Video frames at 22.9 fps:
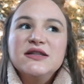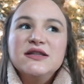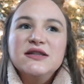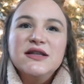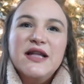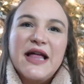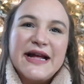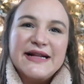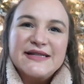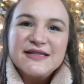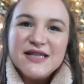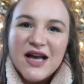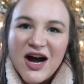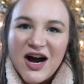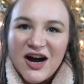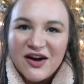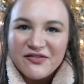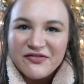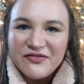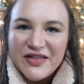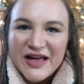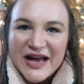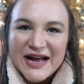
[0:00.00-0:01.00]
lets
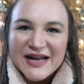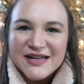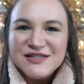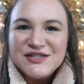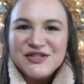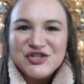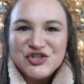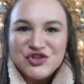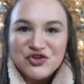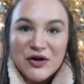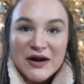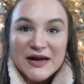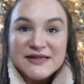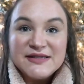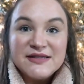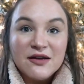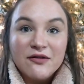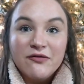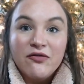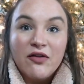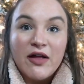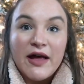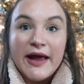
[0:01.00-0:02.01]
off that stress
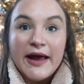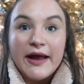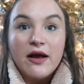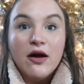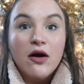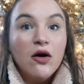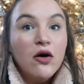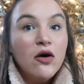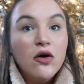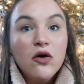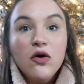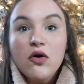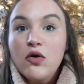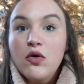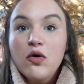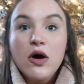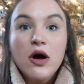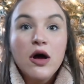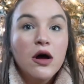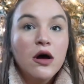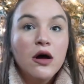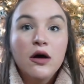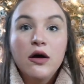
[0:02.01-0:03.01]
of like,
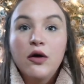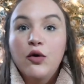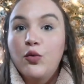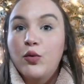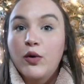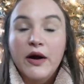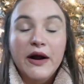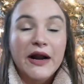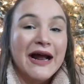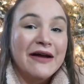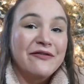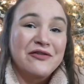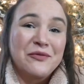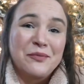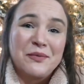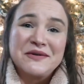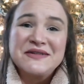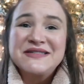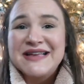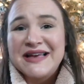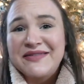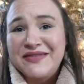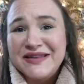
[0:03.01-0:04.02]
oh, we're gonna have to
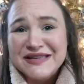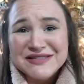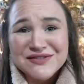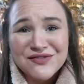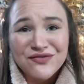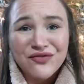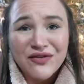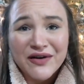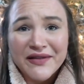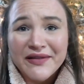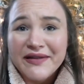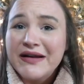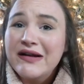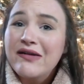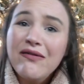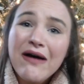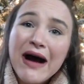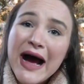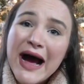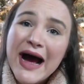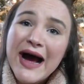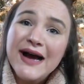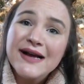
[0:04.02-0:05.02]
present this in front of the
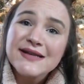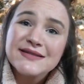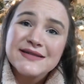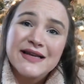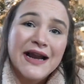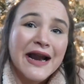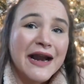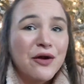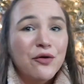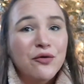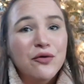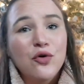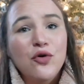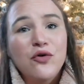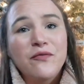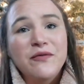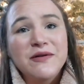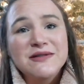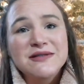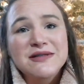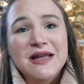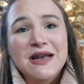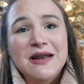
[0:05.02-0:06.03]
class and I don't know
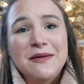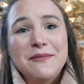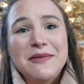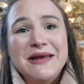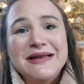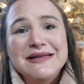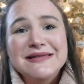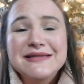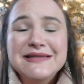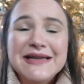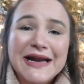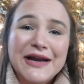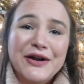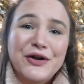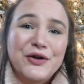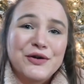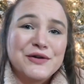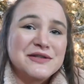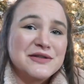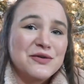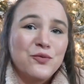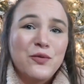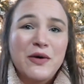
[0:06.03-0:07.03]
if it's gonna meet
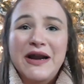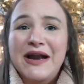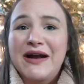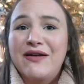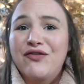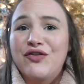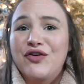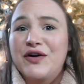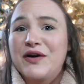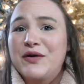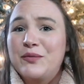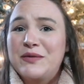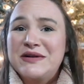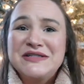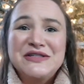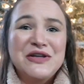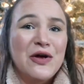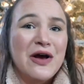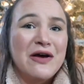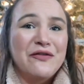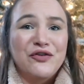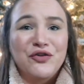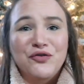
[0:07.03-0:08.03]
standards and whatever, and we
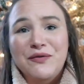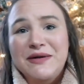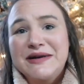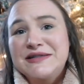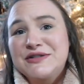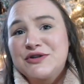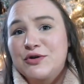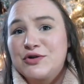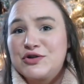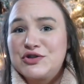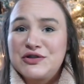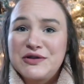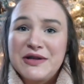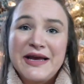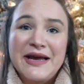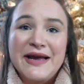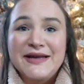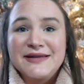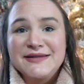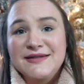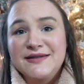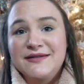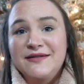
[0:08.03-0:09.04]
still have to research
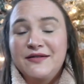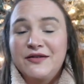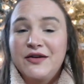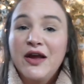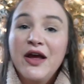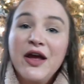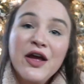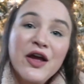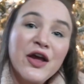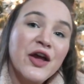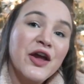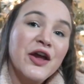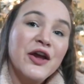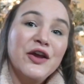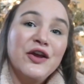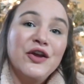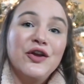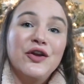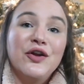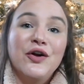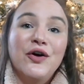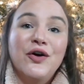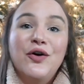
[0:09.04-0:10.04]
this and,
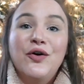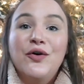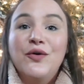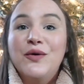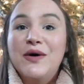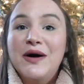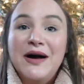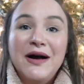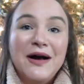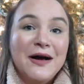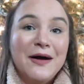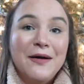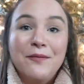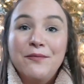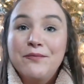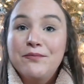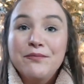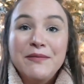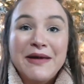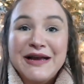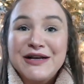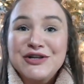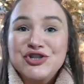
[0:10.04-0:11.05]
you know,
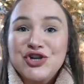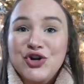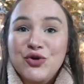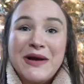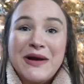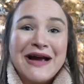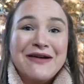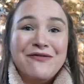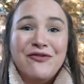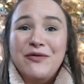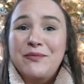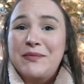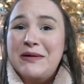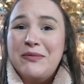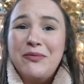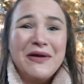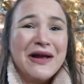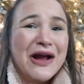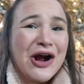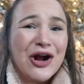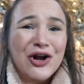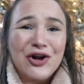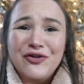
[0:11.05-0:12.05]
make we have our
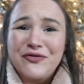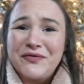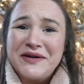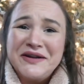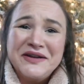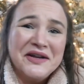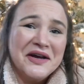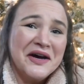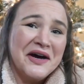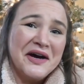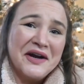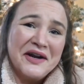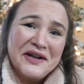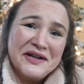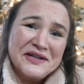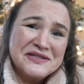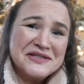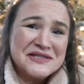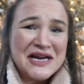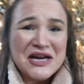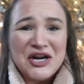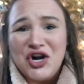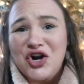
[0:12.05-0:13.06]
bibliography done
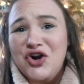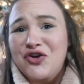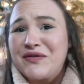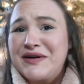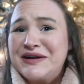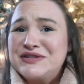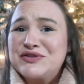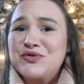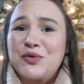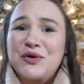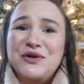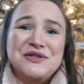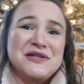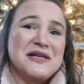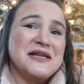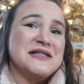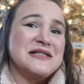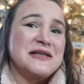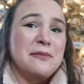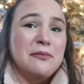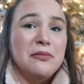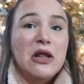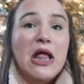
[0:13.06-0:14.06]
and cite our
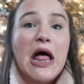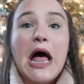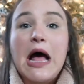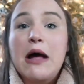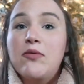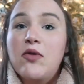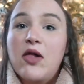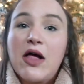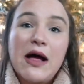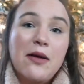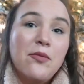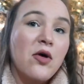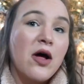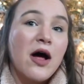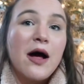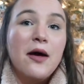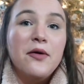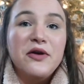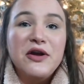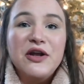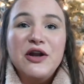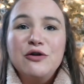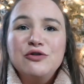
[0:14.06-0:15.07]
resources and blah blah
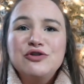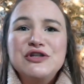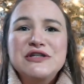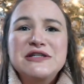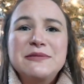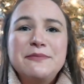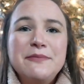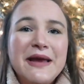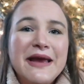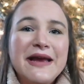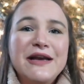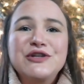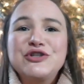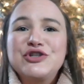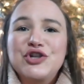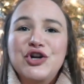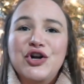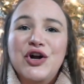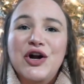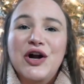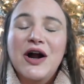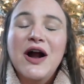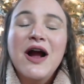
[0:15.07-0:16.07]
blah. You know, just make
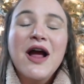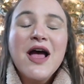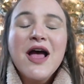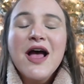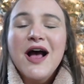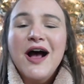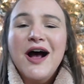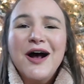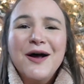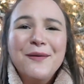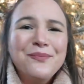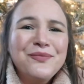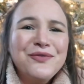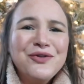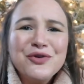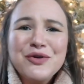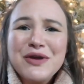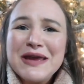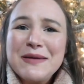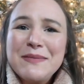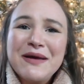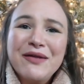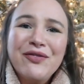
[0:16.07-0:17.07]
sure
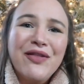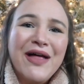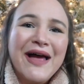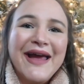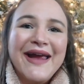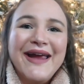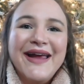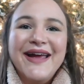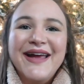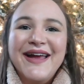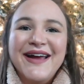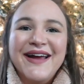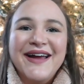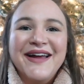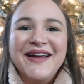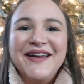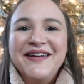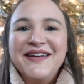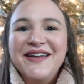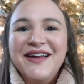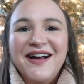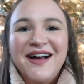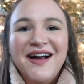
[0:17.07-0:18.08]
you keep it light
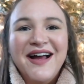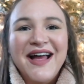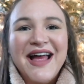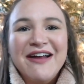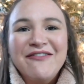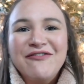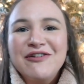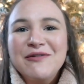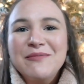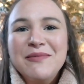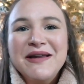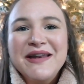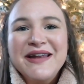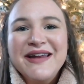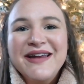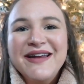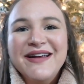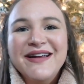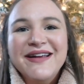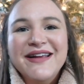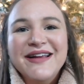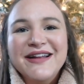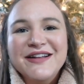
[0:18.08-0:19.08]
and
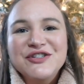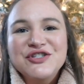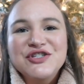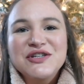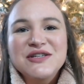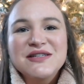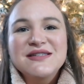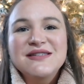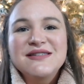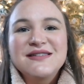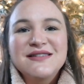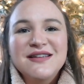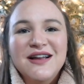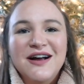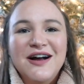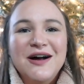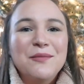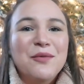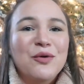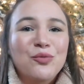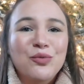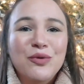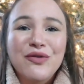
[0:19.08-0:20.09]
everybody can just
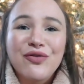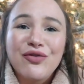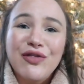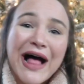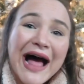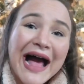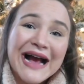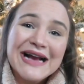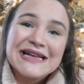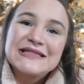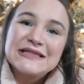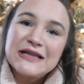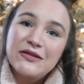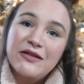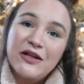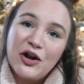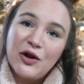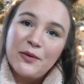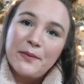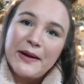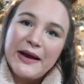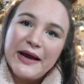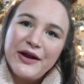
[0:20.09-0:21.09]
relax a
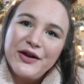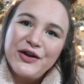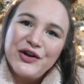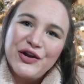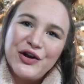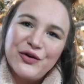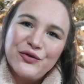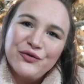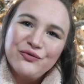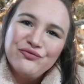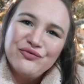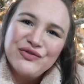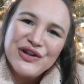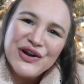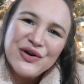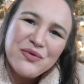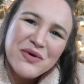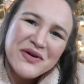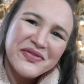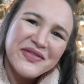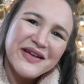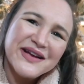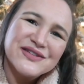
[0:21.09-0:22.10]
little bit. You know, you
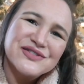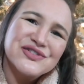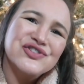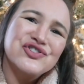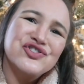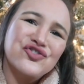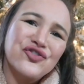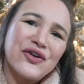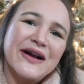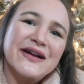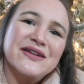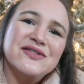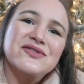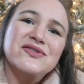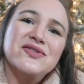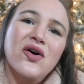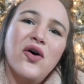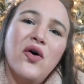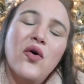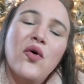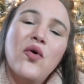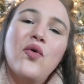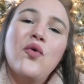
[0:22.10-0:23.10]
don't want that stress
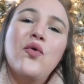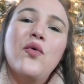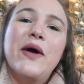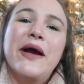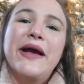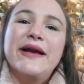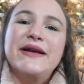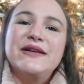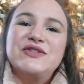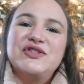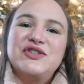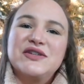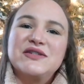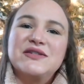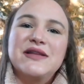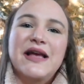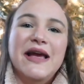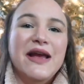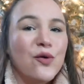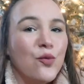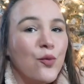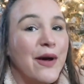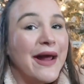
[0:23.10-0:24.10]
always just
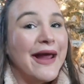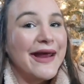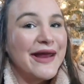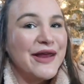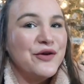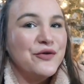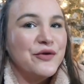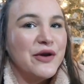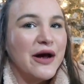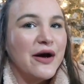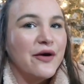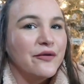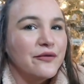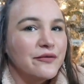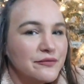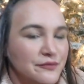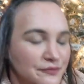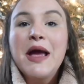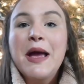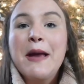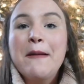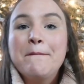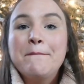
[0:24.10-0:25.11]
like weighing you down.
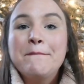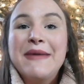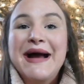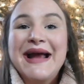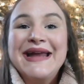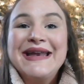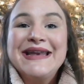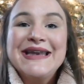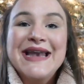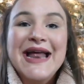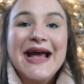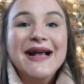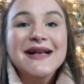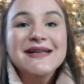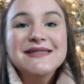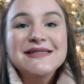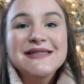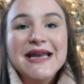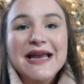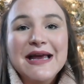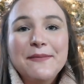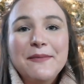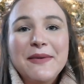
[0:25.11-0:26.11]
My
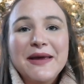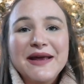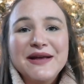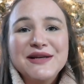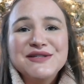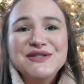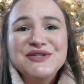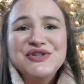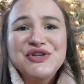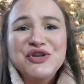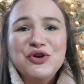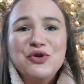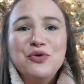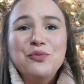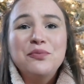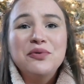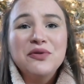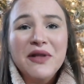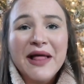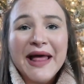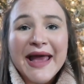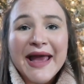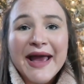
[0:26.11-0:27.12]
next tip is to
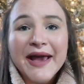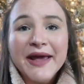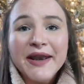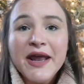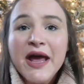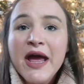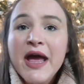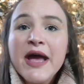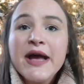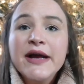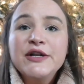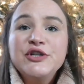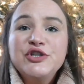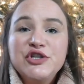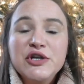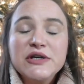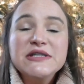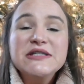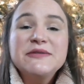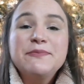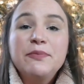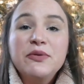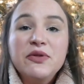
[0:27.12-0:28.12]
plan.
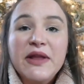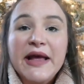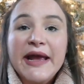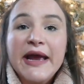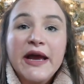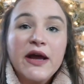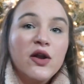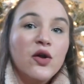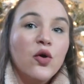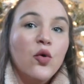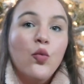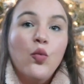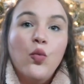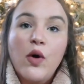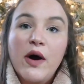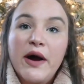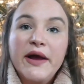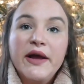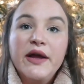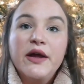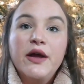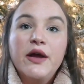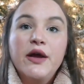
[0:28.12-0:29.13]
Just plan
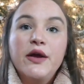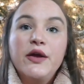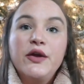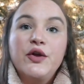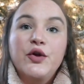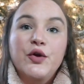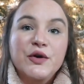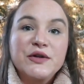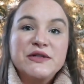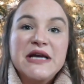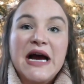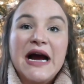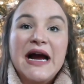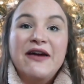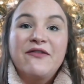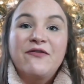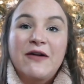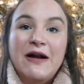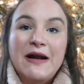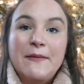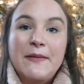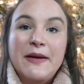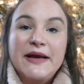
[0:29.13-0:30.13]
what your
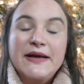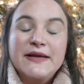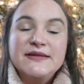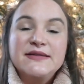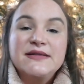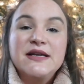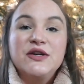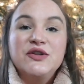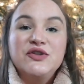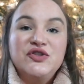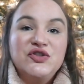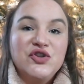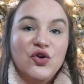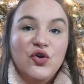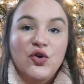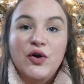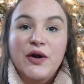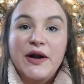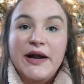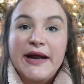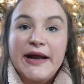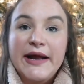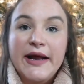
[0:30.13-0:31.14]
time frame is
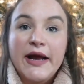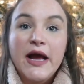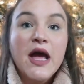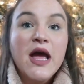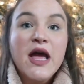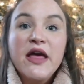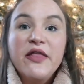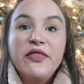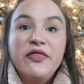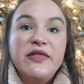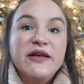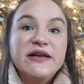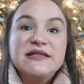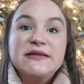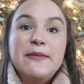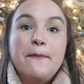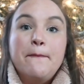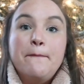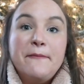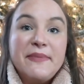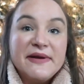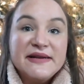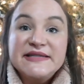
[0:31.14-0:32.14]
during this
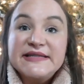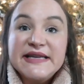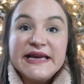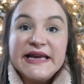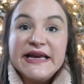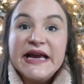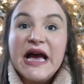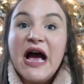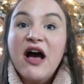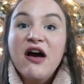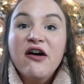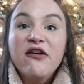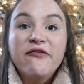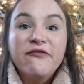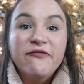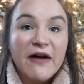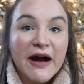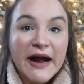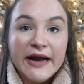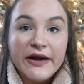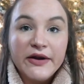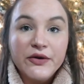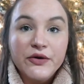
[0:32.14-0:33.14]
busy
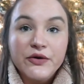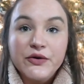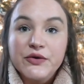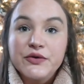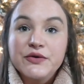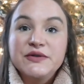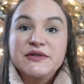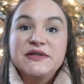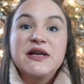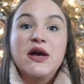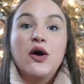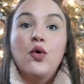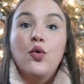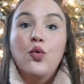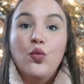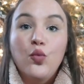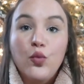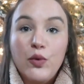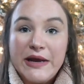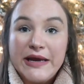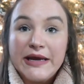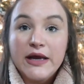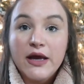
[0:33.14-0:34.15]
finals
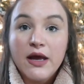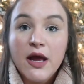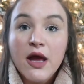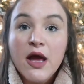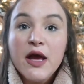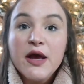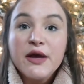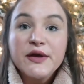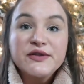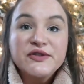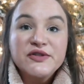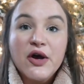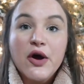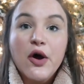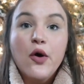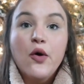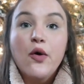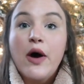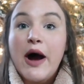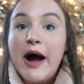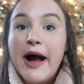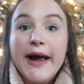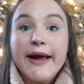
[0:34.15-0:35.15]
week.
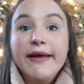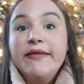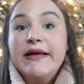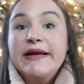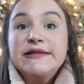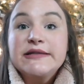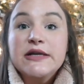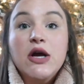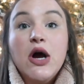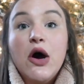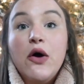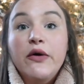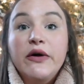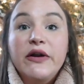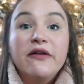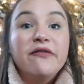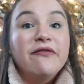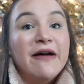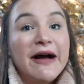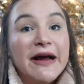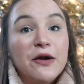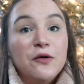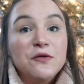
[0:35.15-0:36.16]
So I like to call it
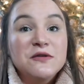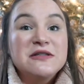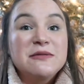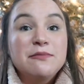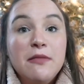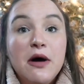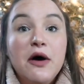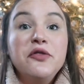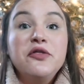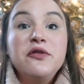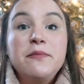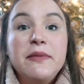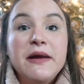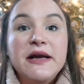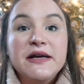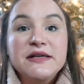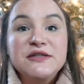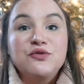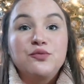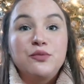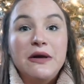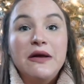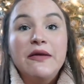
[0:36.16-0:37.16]
a finals month
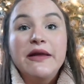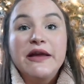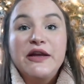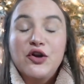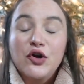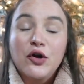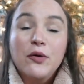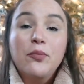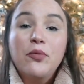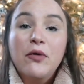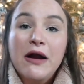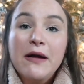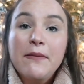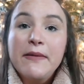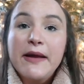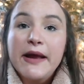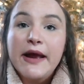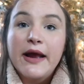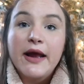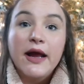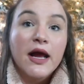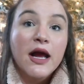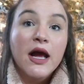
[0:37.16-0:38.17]
because really you're
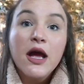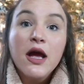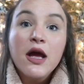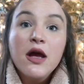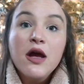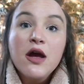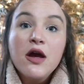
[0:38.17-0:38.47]
prepping